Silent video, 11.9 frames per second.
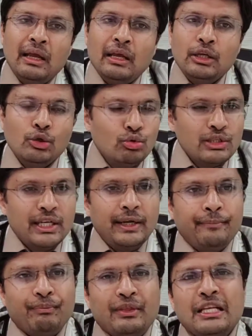Usually
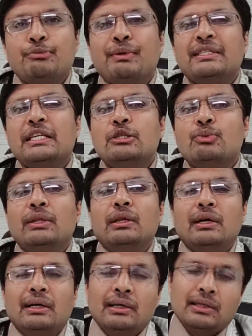this presents with
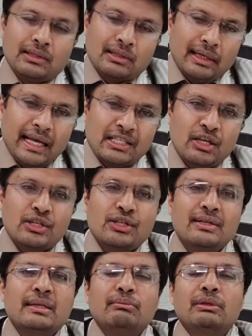uh,
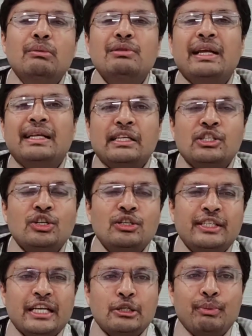exertional symptoms like exertional
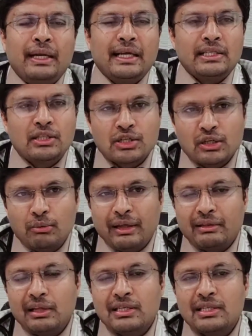chest pain, exertional
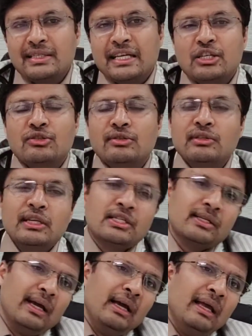breathlessness, exertional
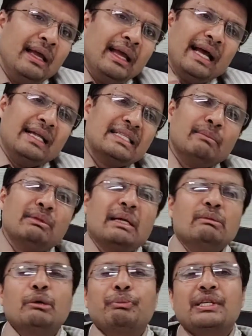dyspnea and
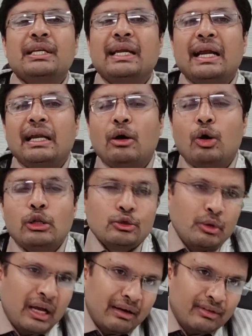sometimes the patient can
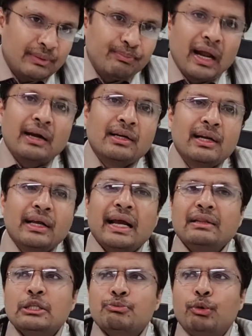also have a heart attack
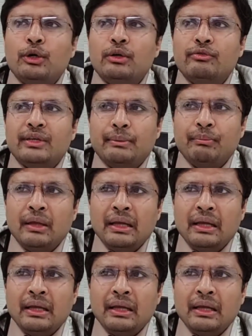at this point of time